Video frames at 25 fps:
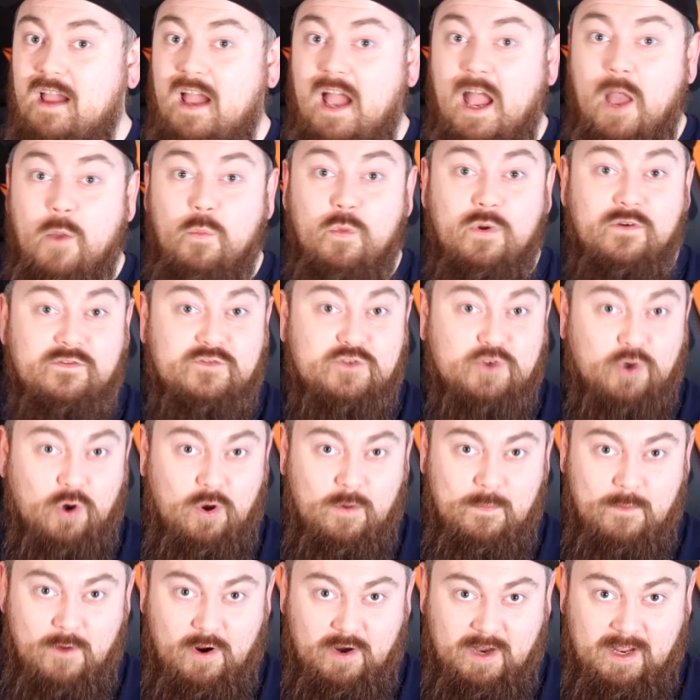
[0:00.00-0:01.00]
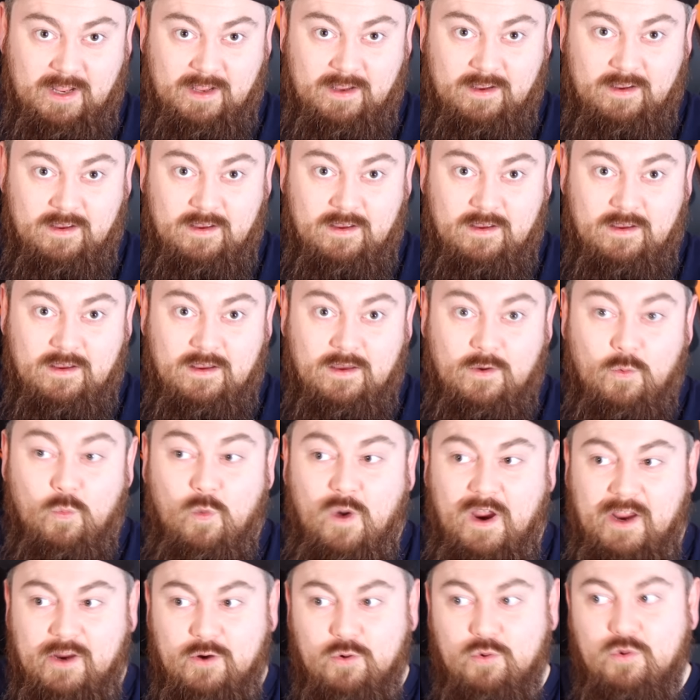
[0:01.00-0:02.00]
and withdraw money,
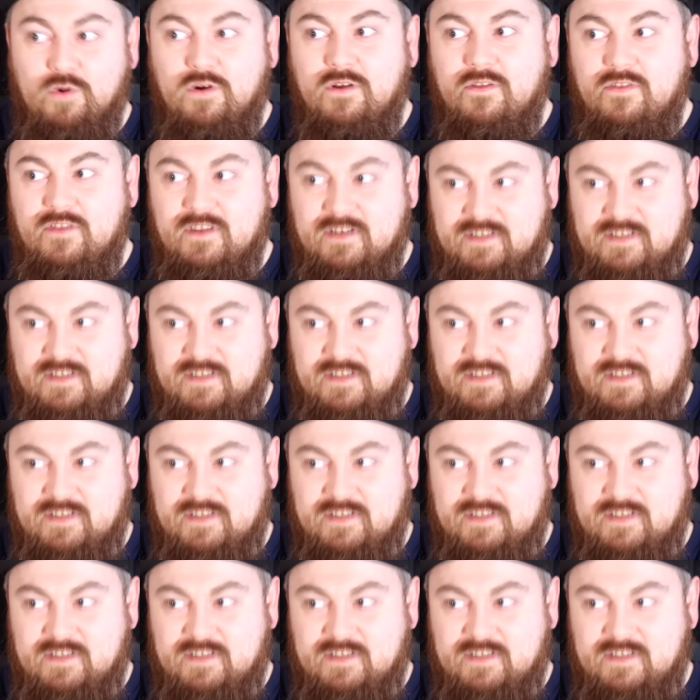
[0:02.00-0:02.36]
while the